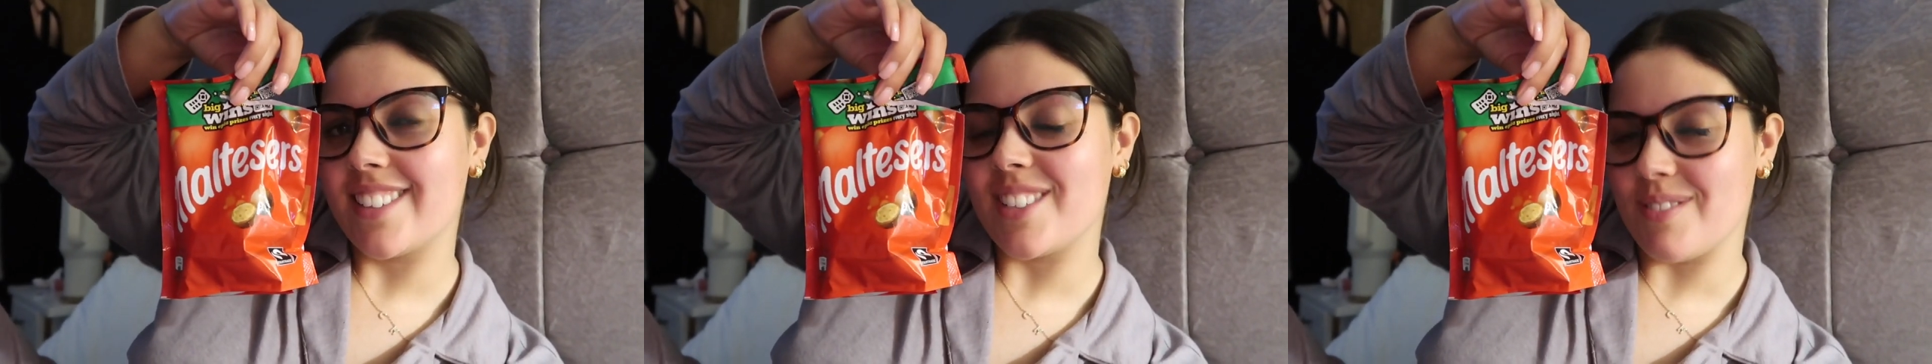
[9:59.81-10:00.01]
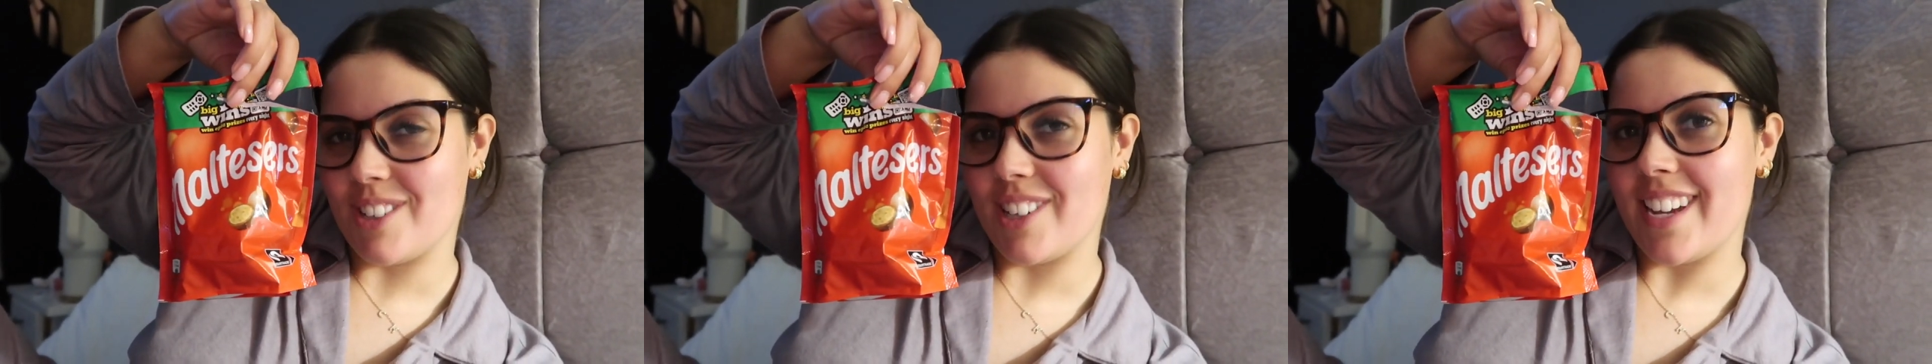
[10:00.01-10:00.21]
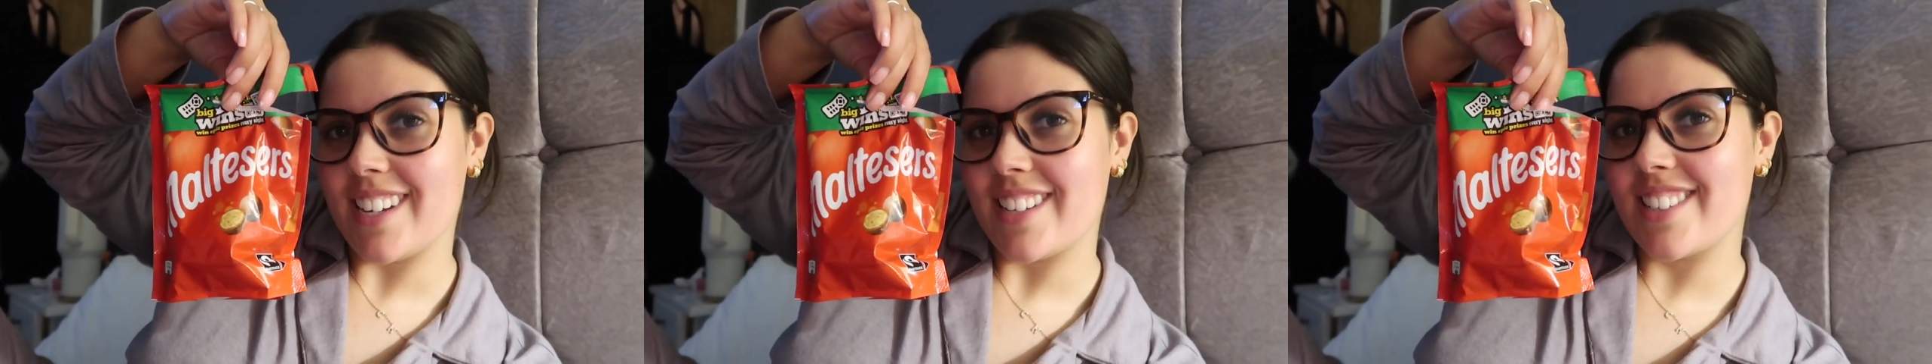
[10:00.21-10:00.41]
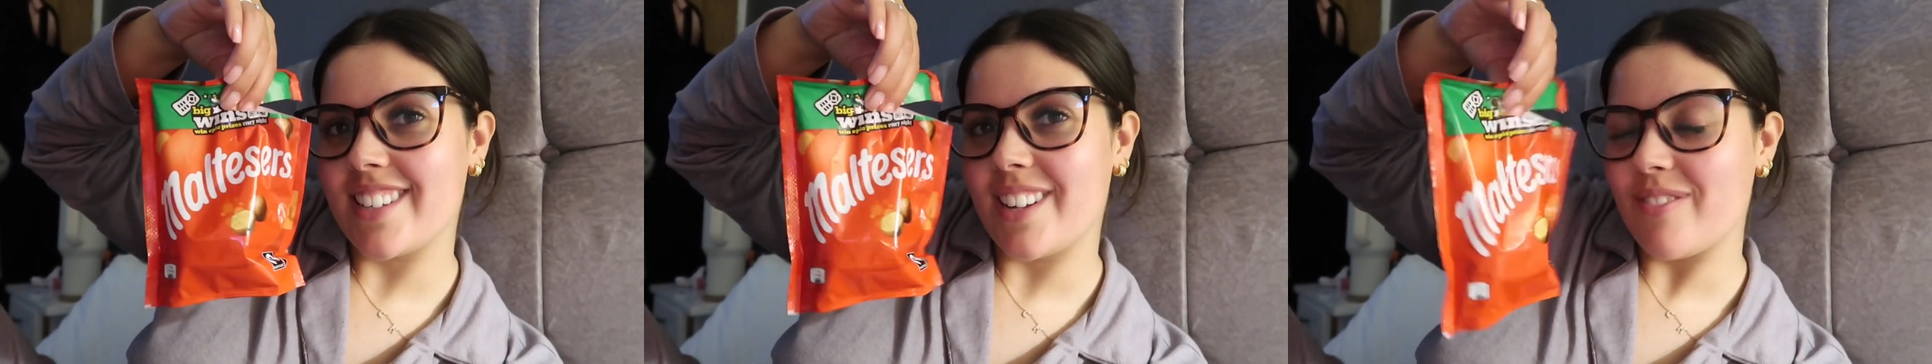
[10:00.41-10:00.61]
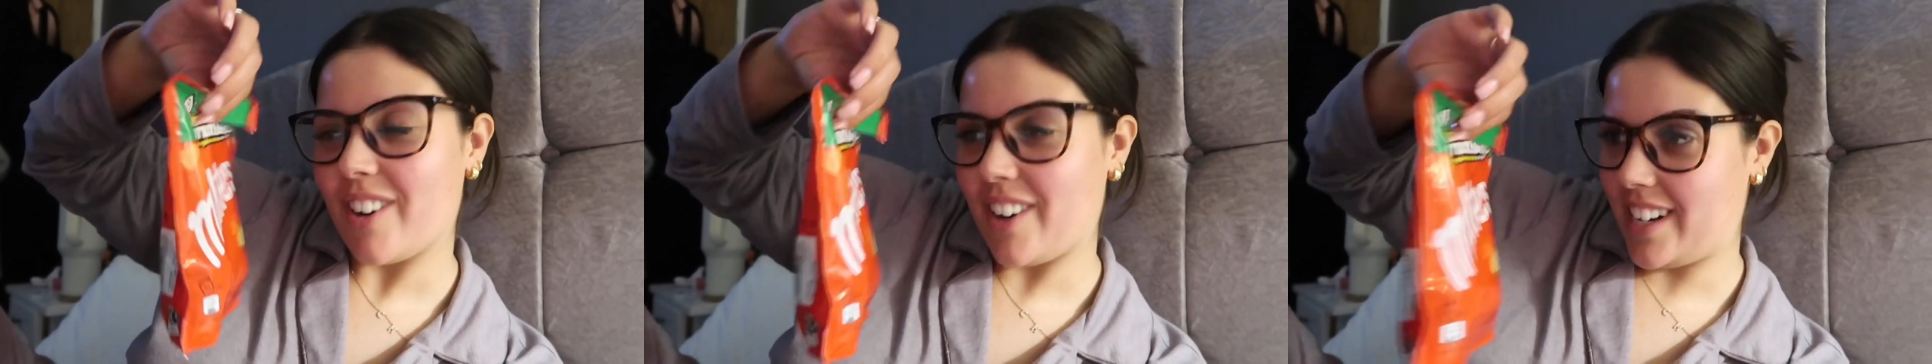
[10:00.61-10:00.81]
demolished and
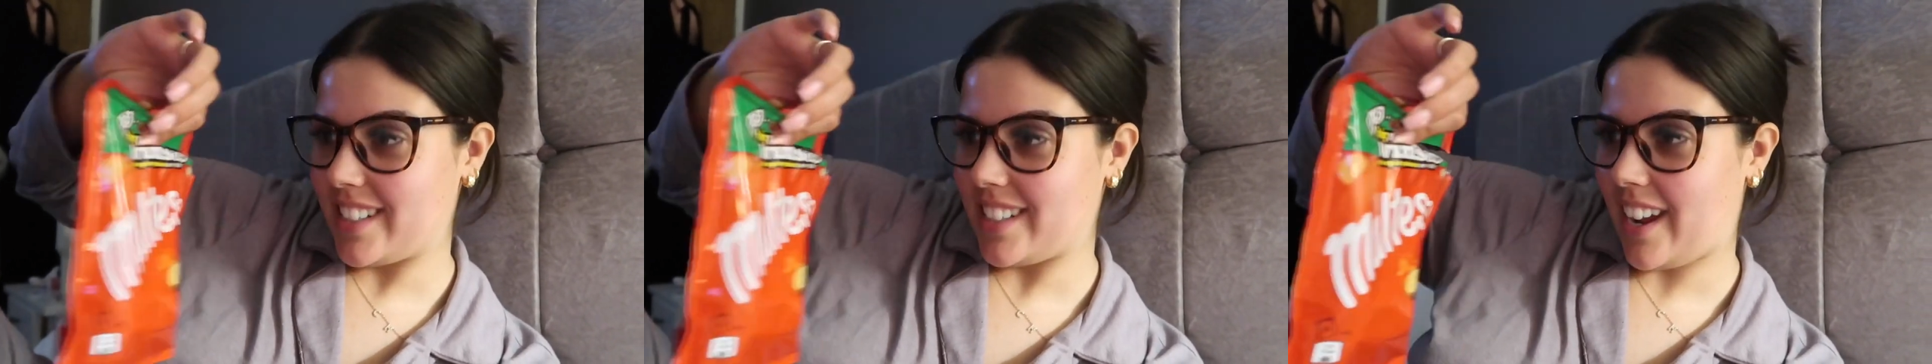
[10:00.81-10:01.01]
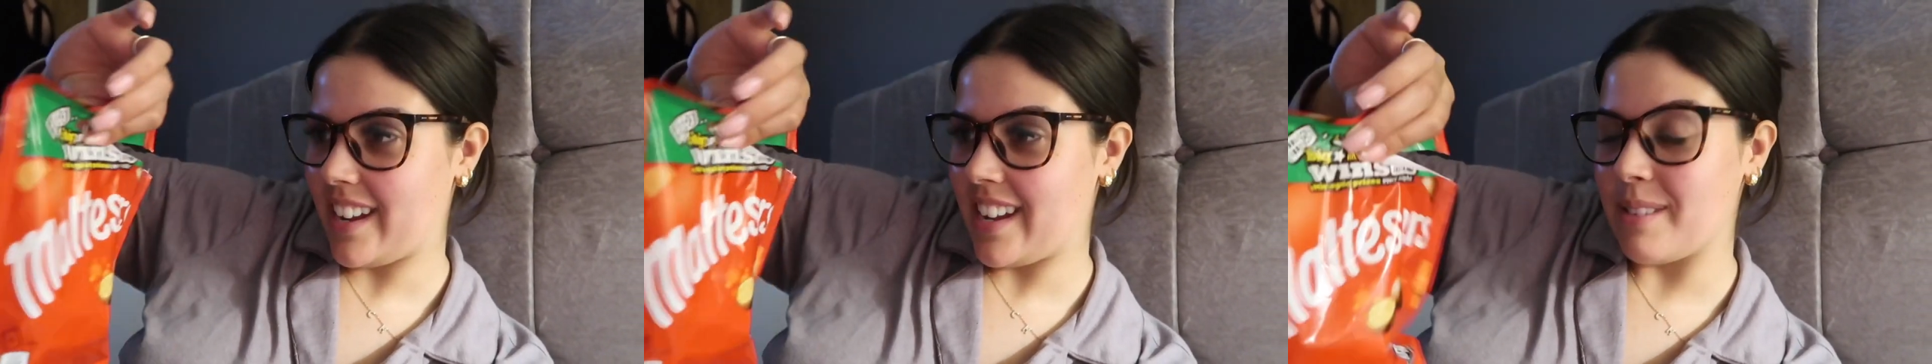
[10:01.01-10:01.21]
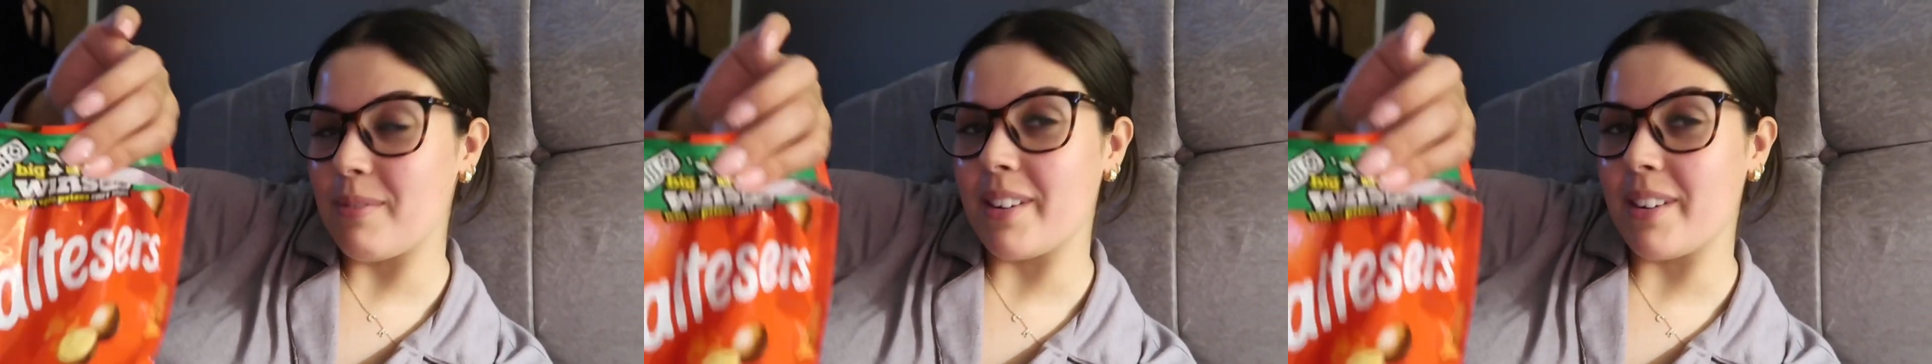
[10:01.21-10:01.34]
I'm very excited.